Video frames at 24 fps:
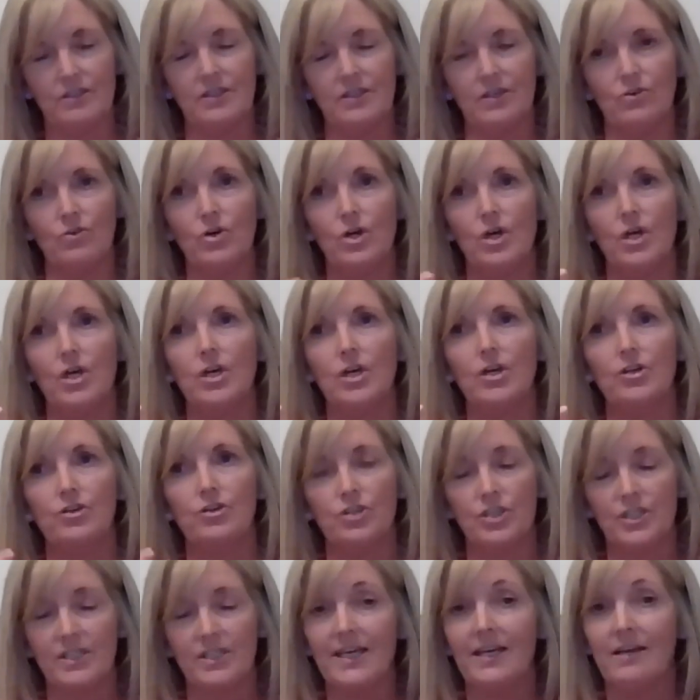So you're
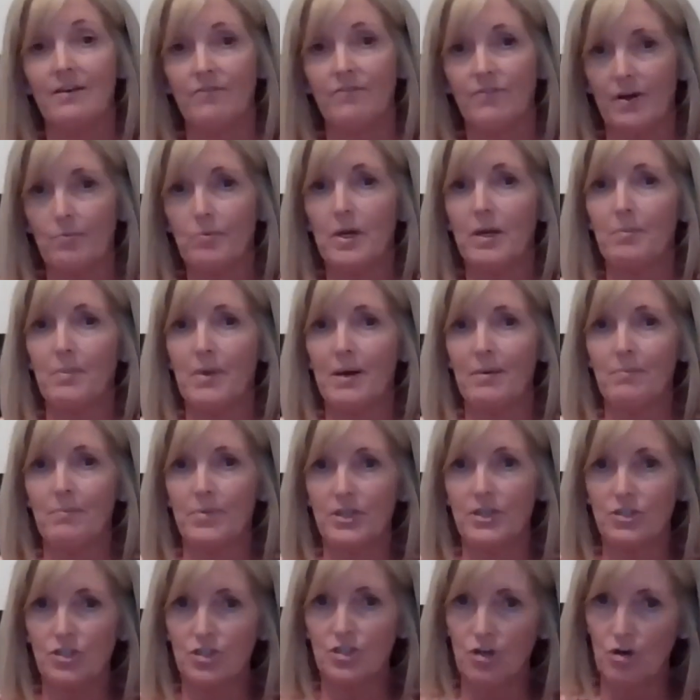seeing family
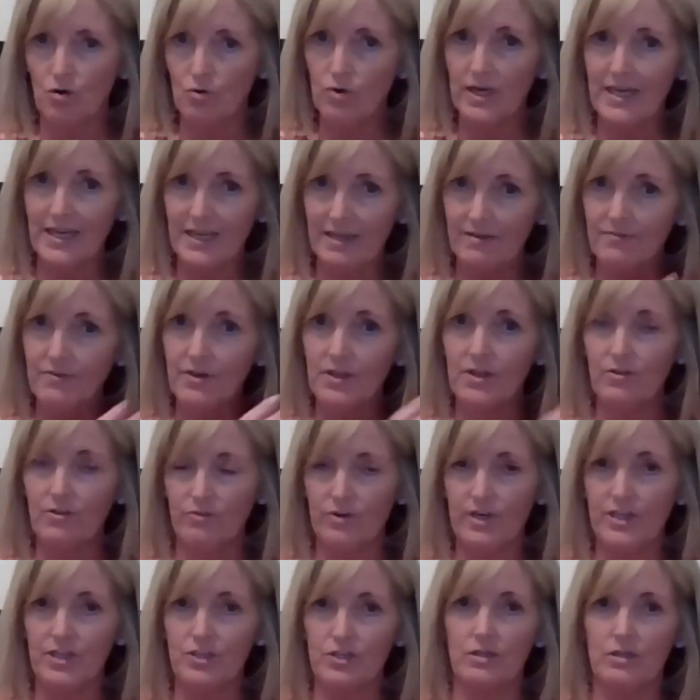members leaving the
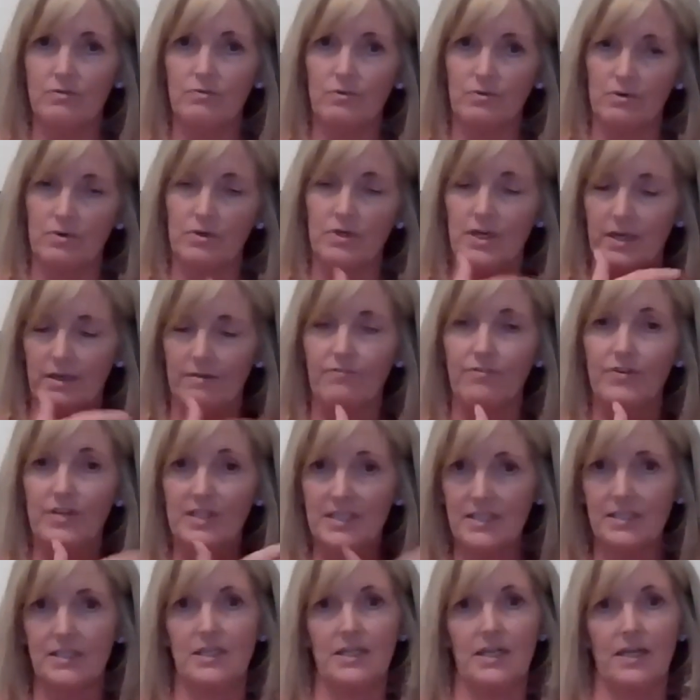region, like
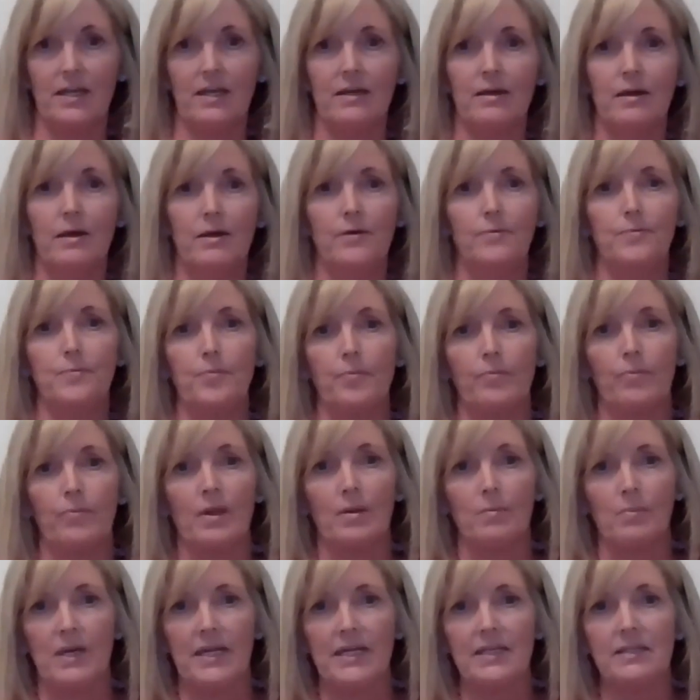visiting
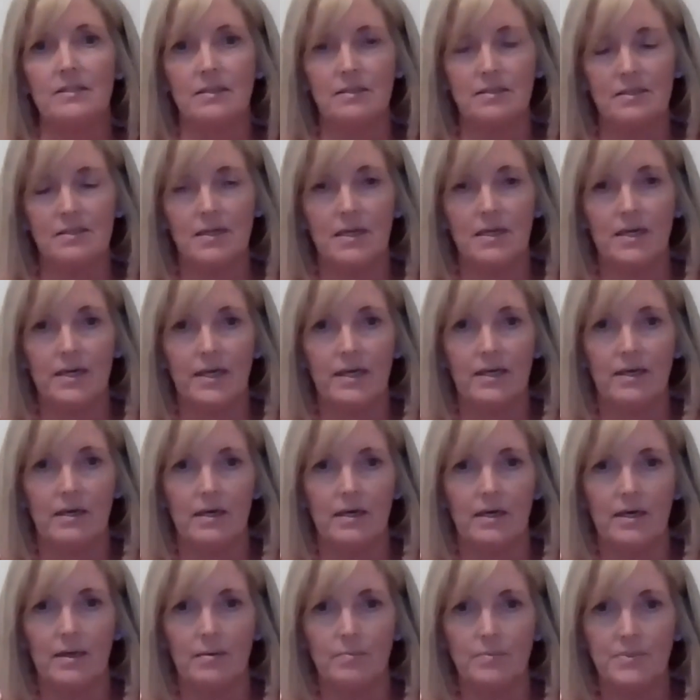places like
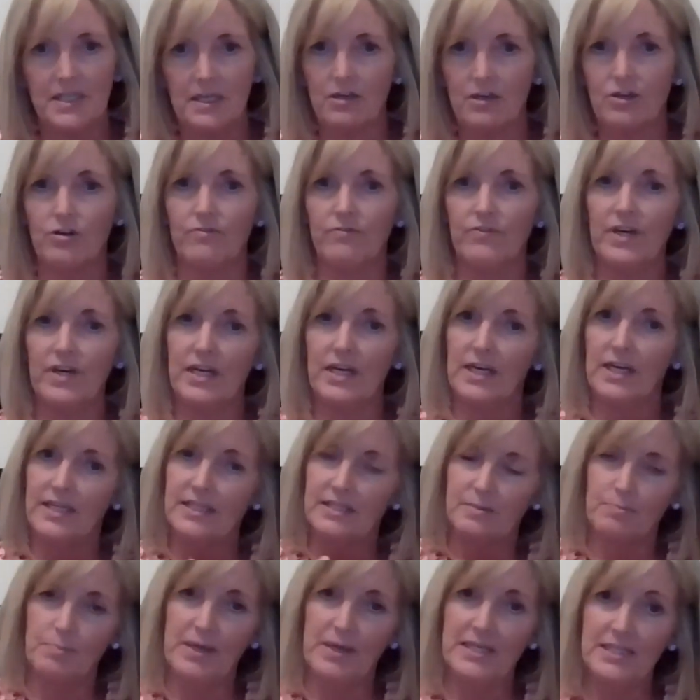Silicon Valley,
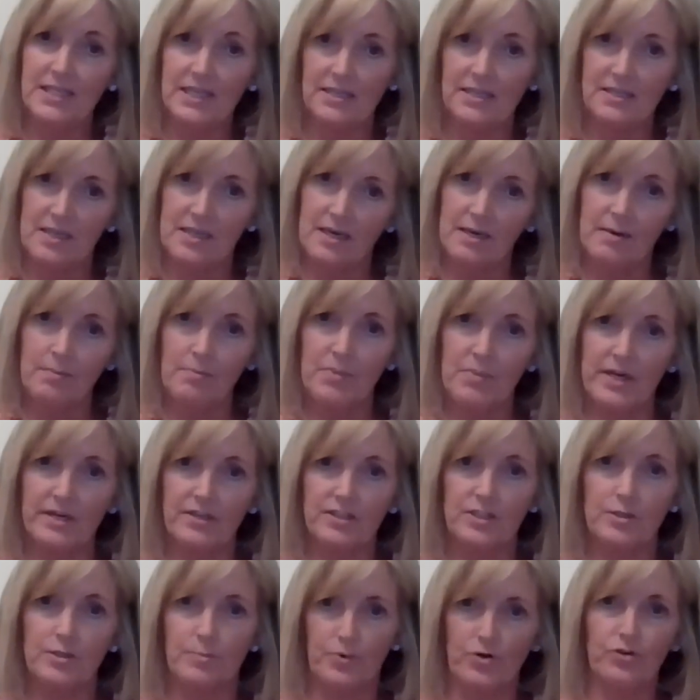spending time there
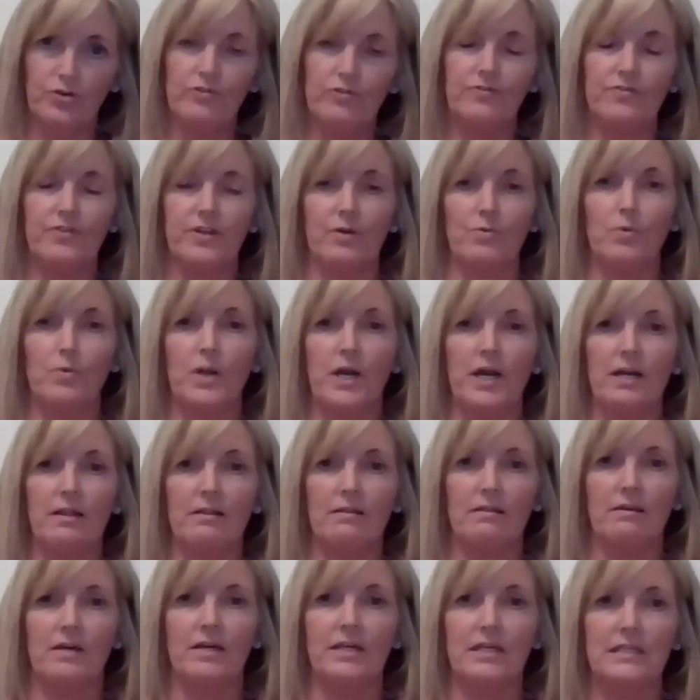to prove their worth
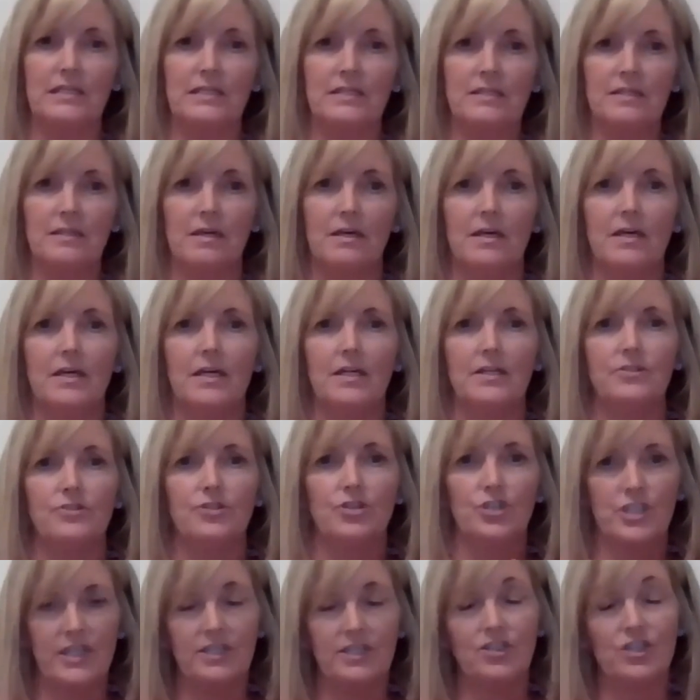as
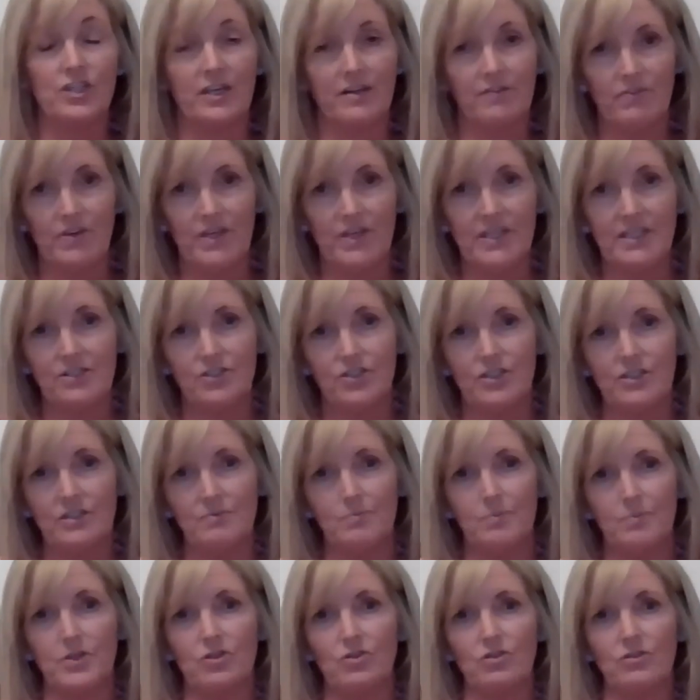strategic investors,
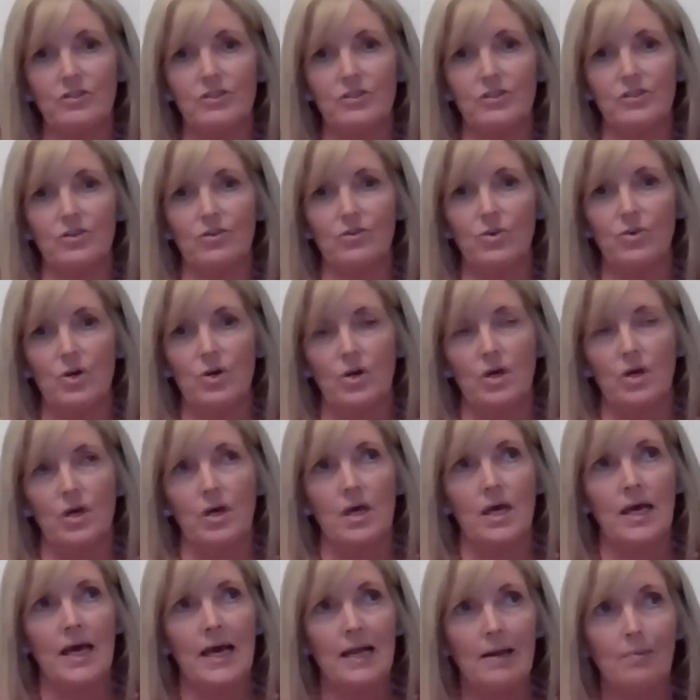but also
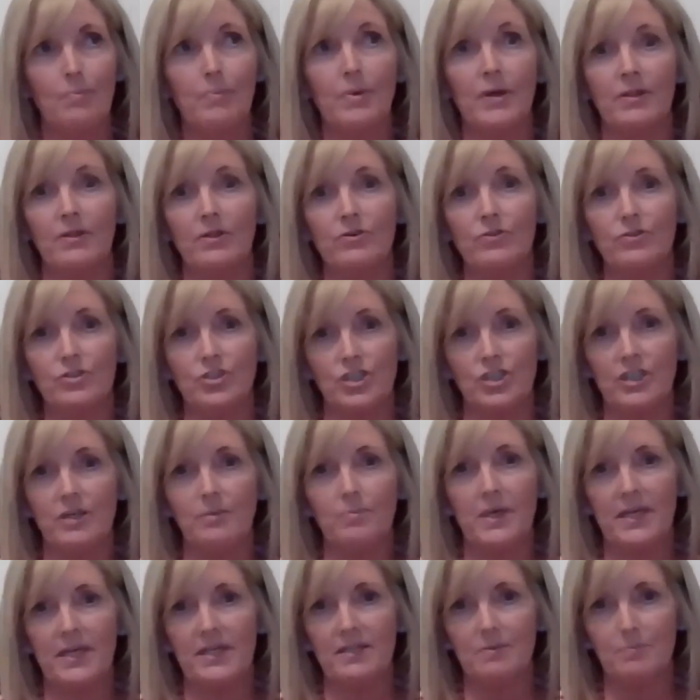helping those
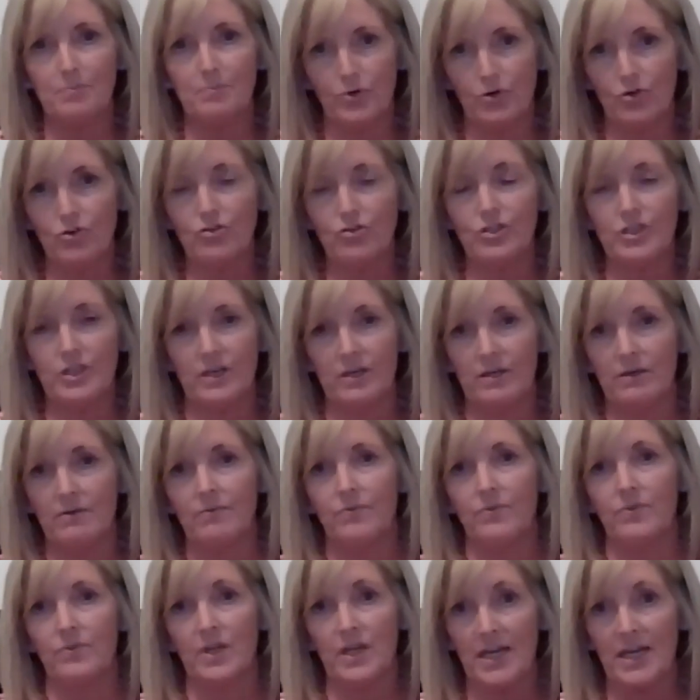GPs broaden
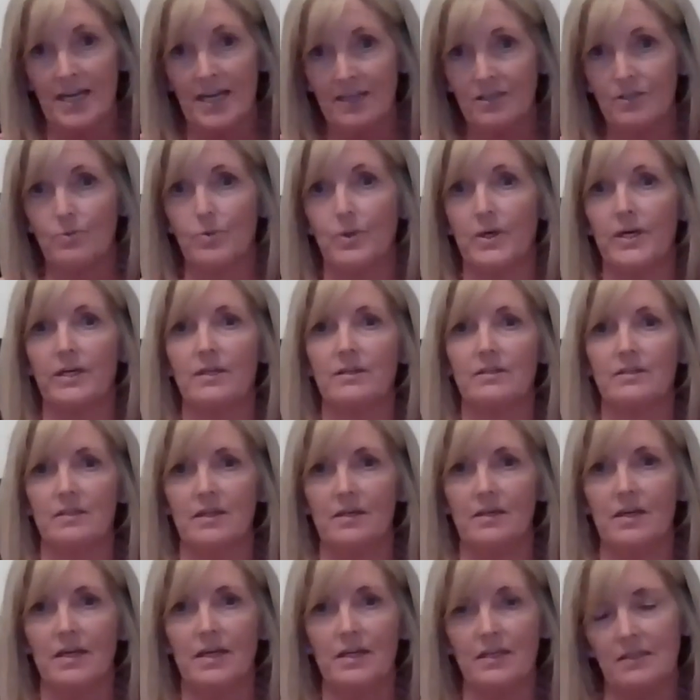the networks
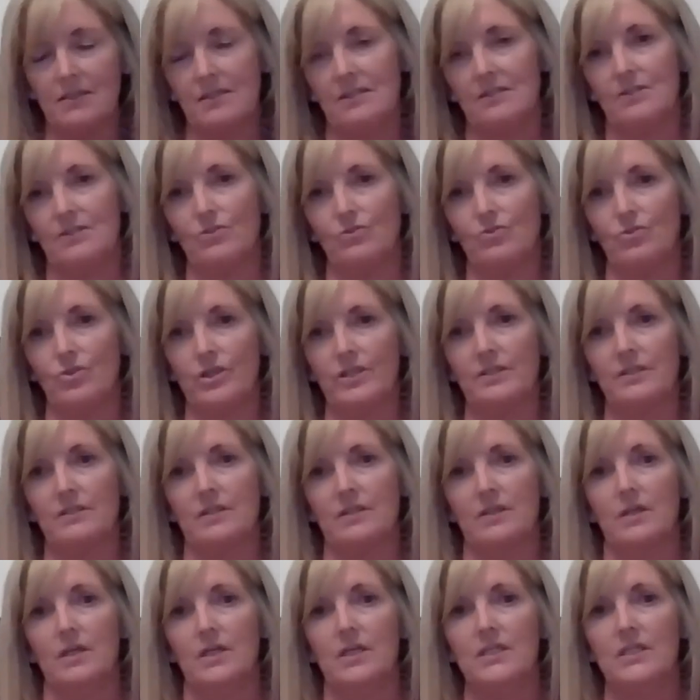and source
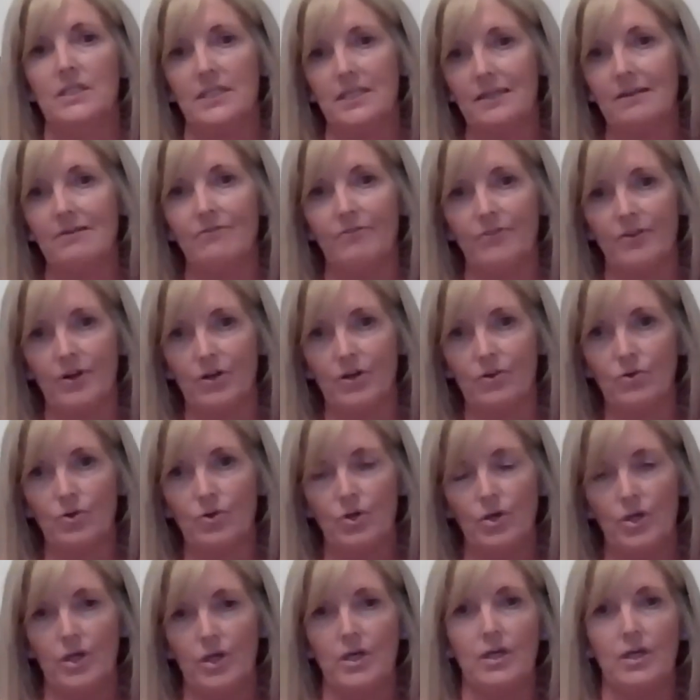deal flow.